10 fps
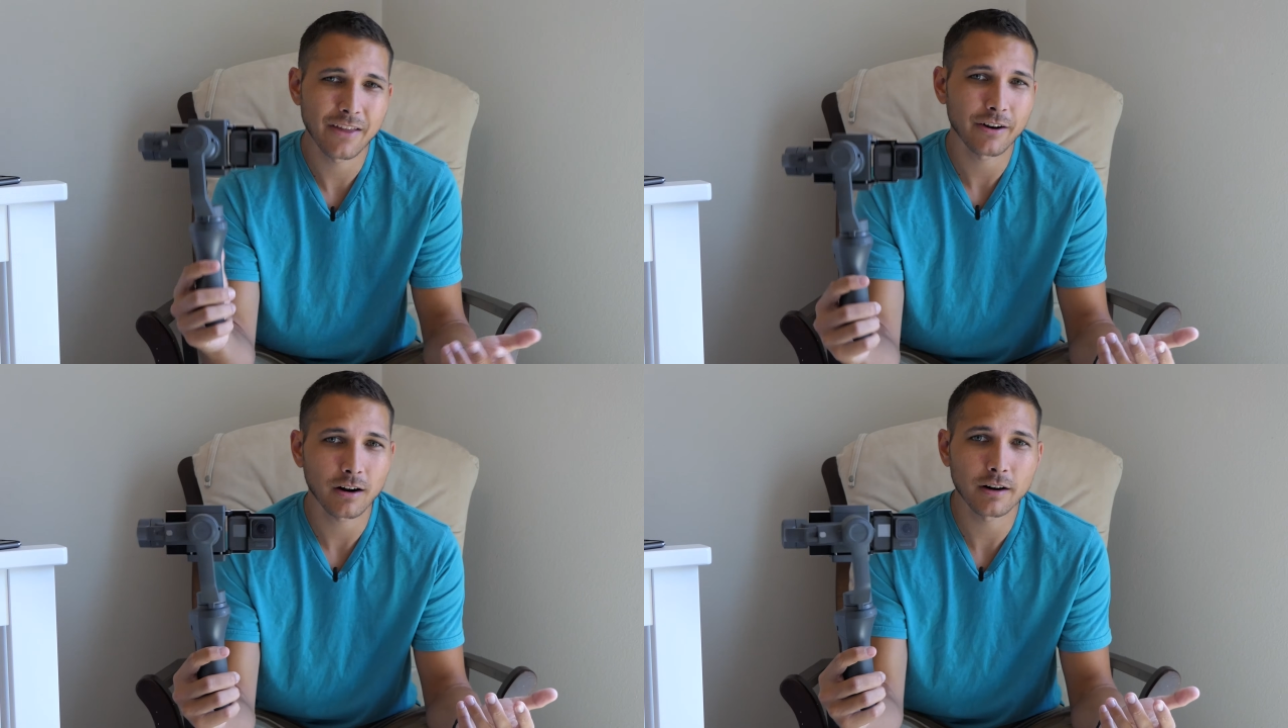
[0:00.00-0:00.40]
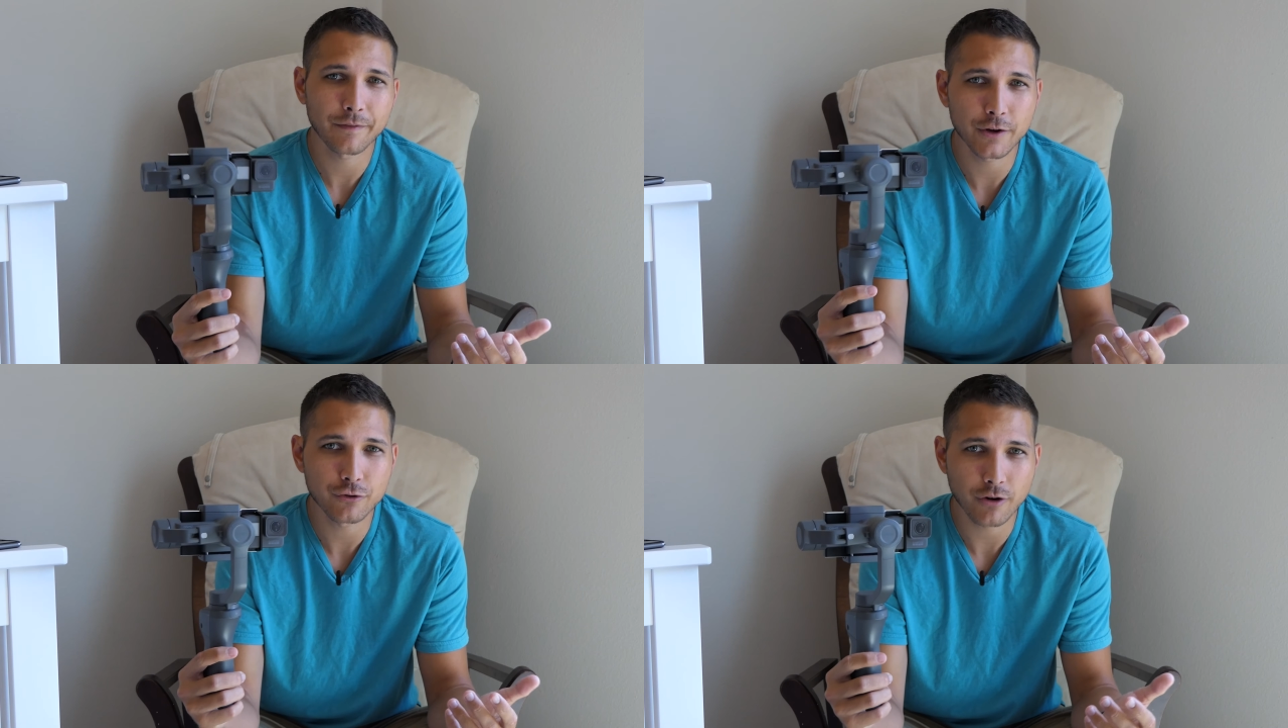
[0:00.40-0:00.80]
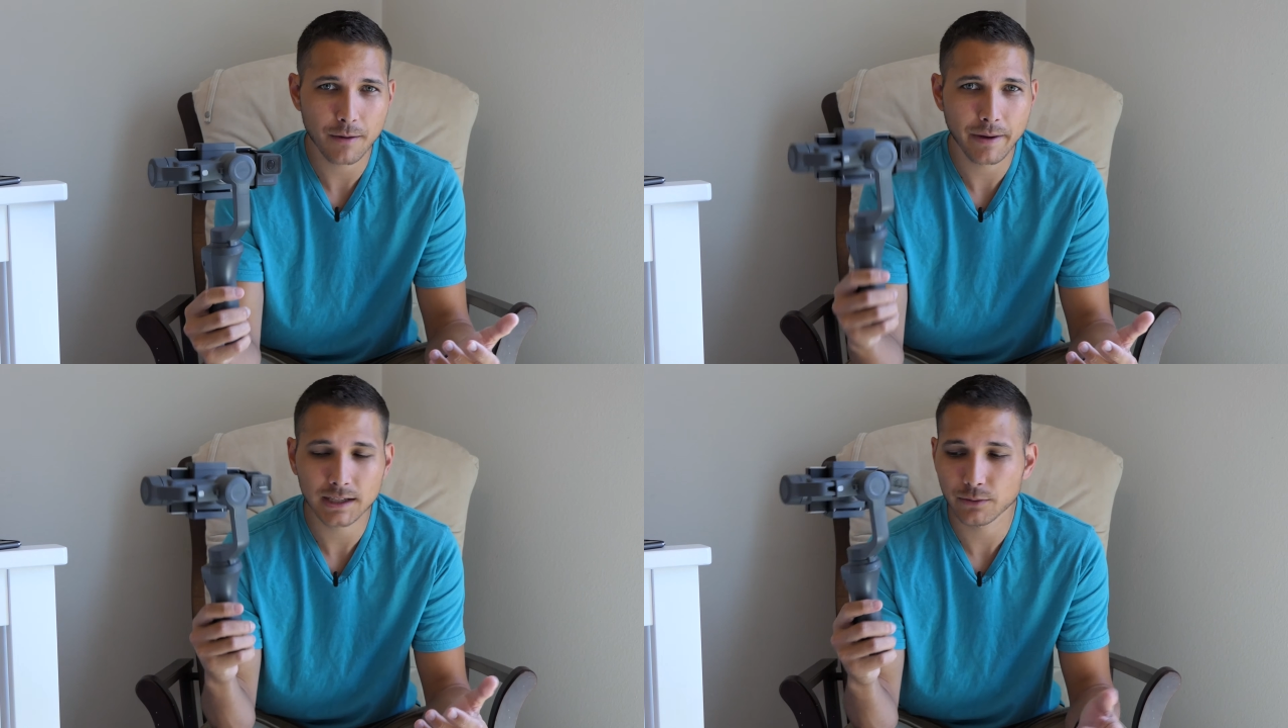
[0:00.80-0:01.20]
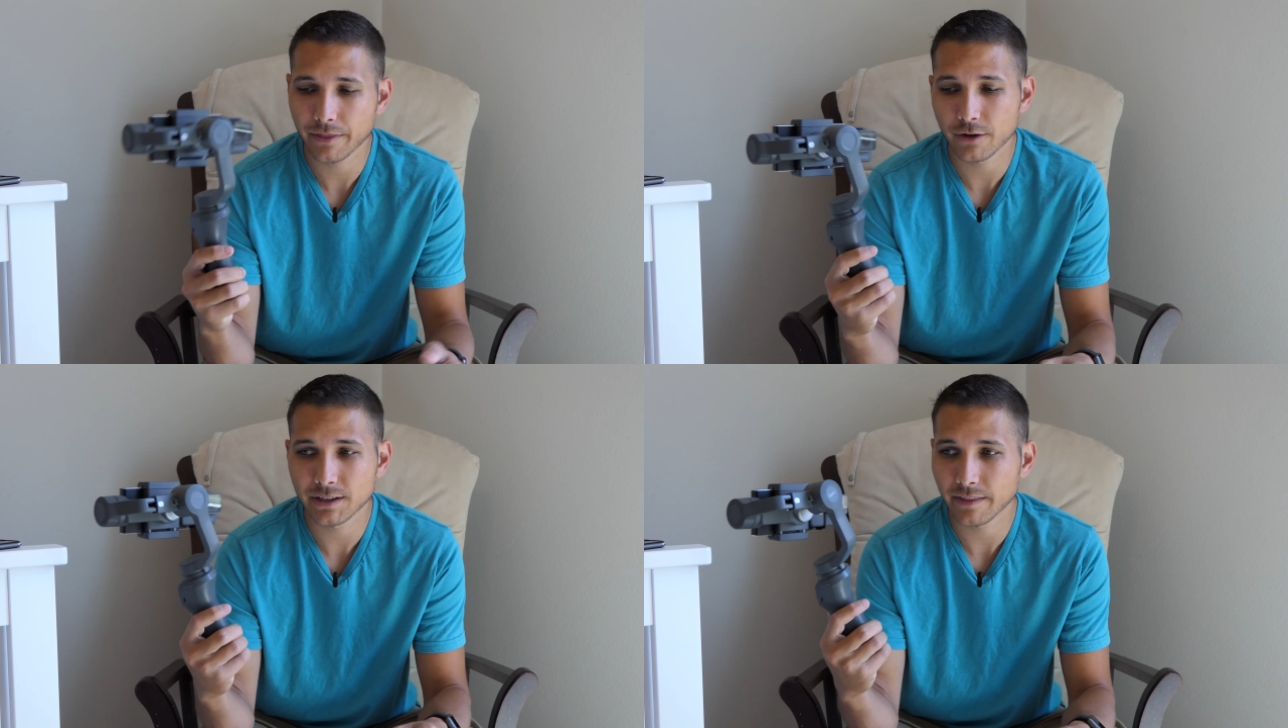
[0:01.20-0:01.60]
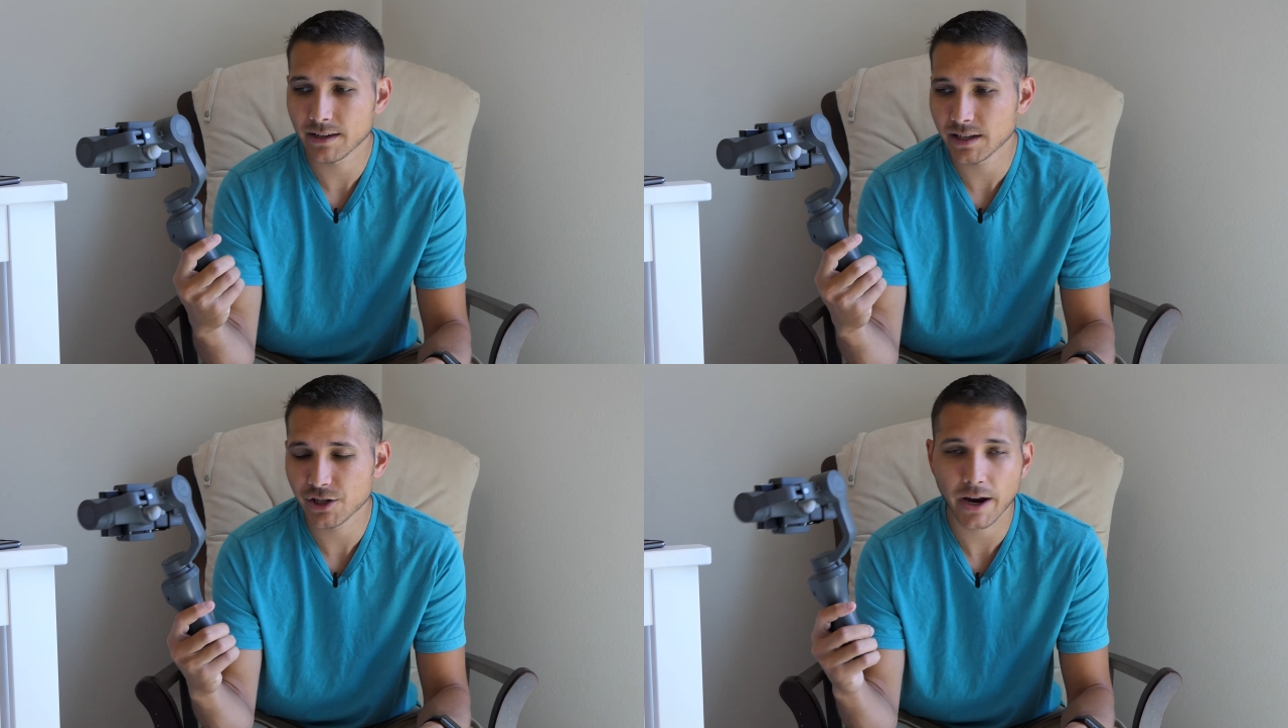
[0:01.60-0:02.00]
Now, there are a few drawbacks with using the
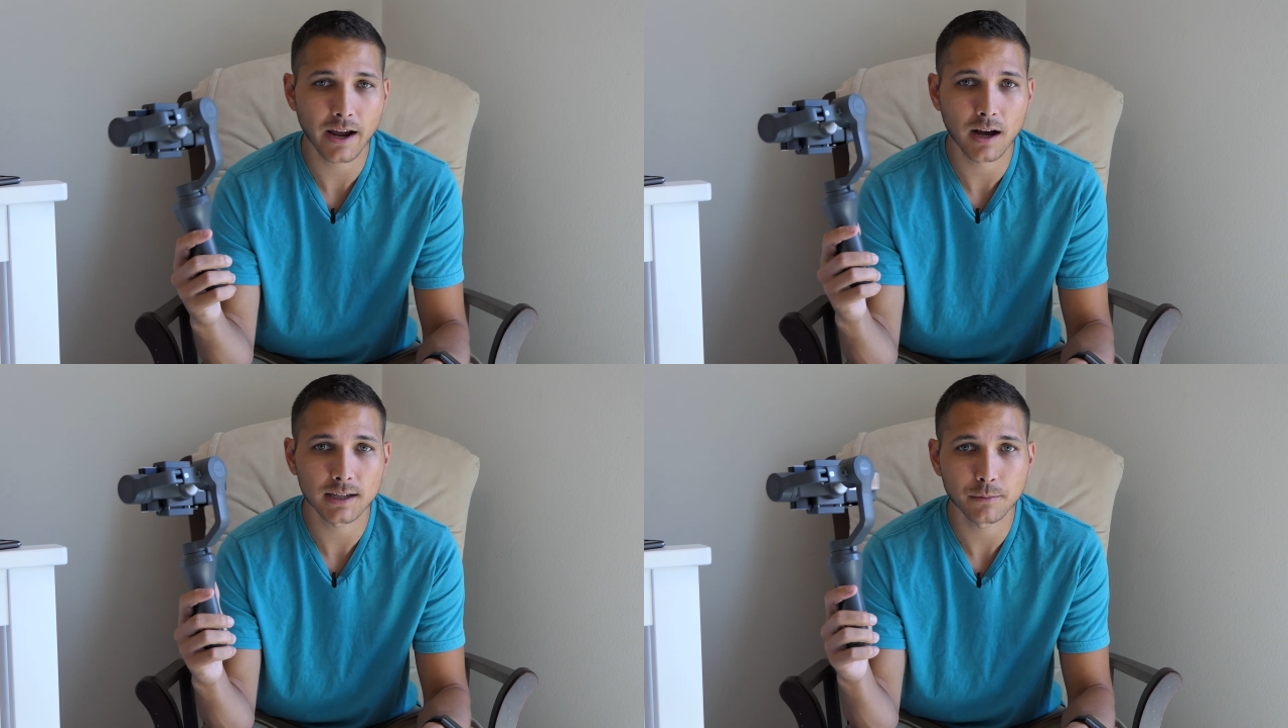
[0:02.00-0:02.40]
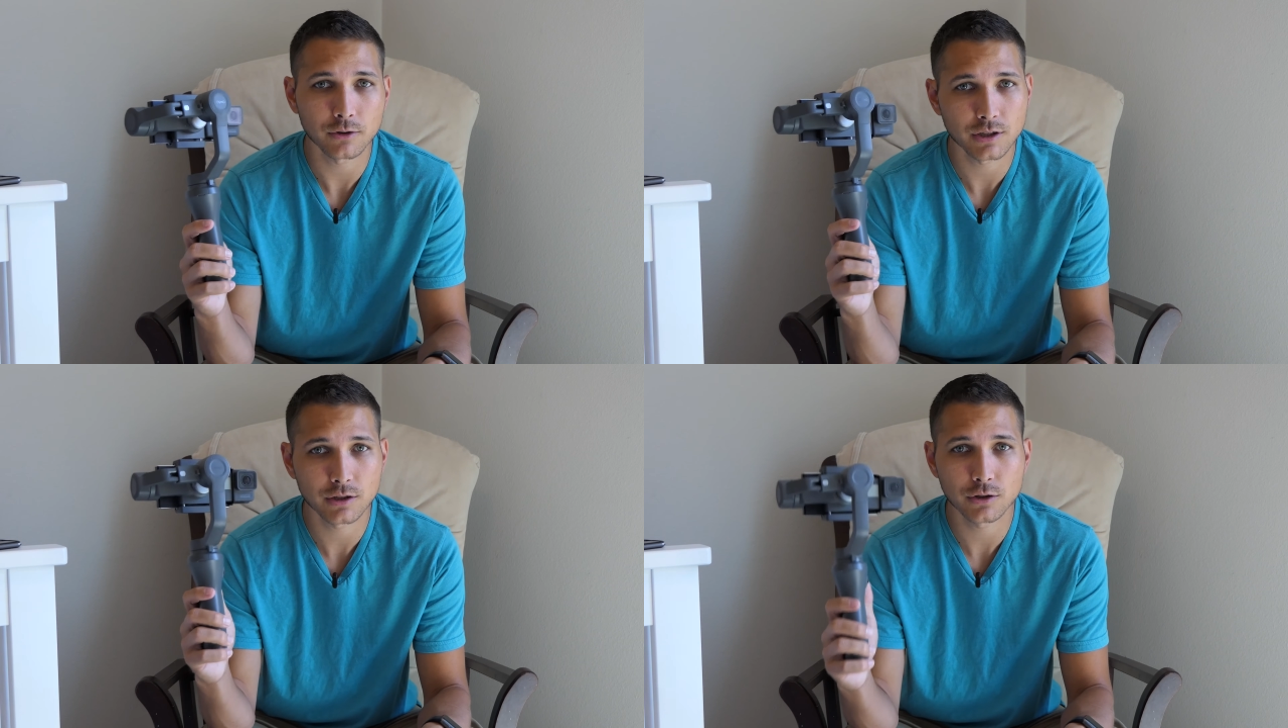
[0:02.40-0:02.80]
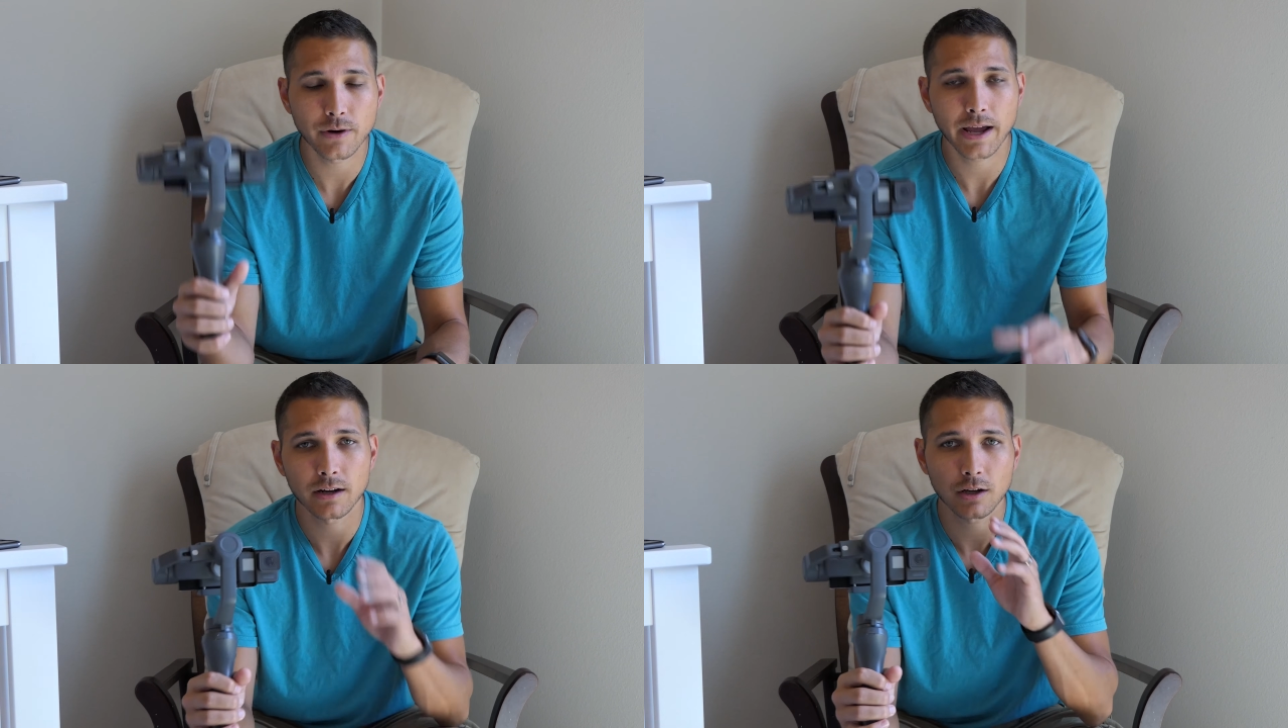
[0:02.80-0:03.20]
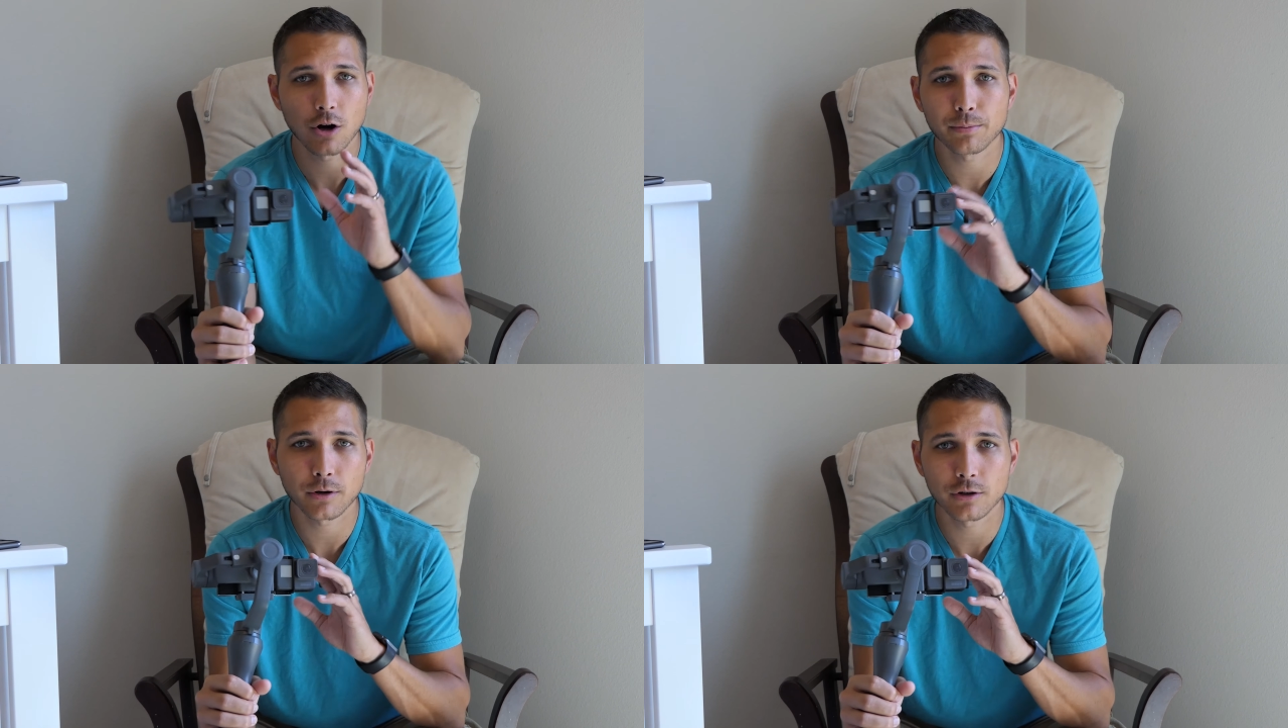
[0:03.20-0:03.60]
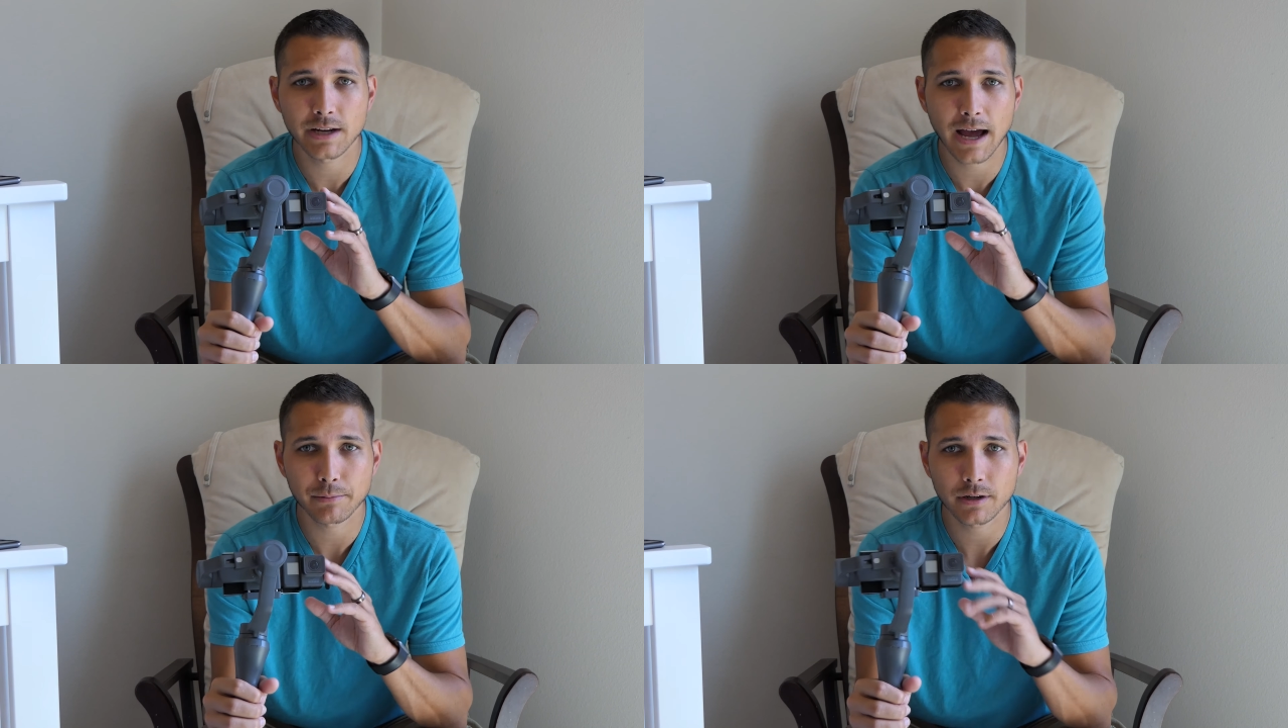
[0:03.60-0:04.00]
DJI Osmo 2 and a GoPro
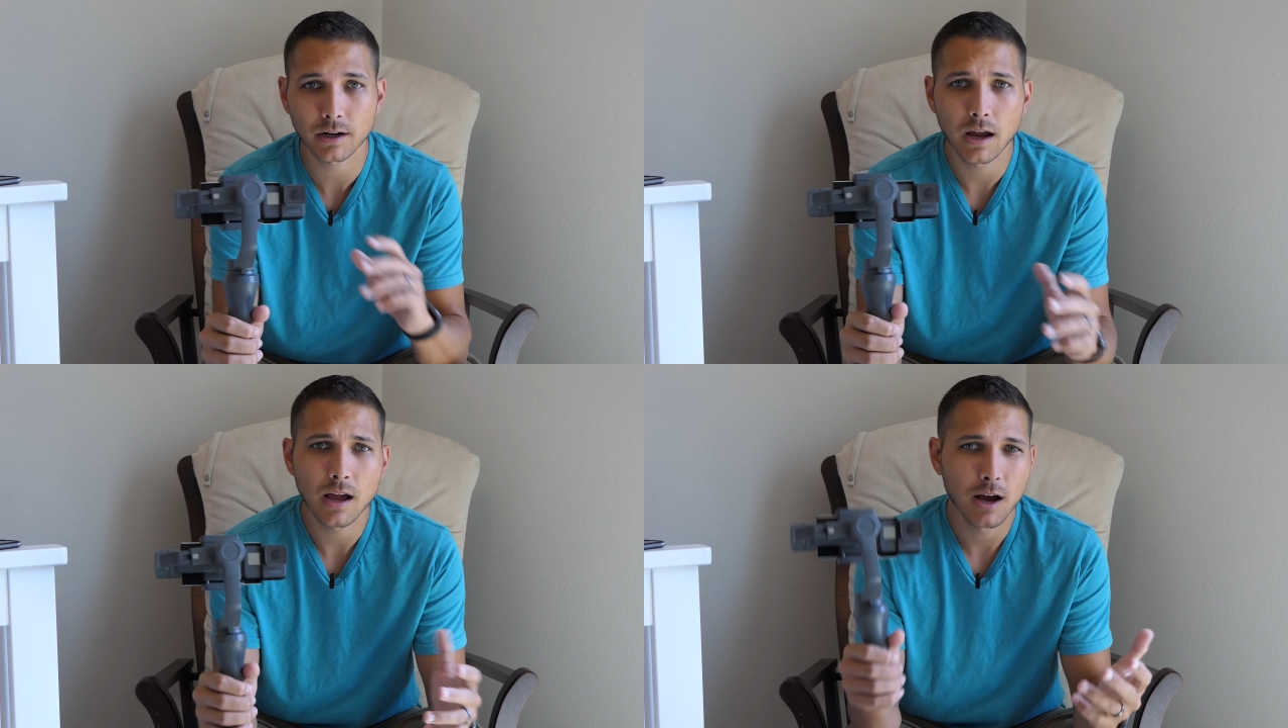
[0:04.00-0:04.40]
adapter.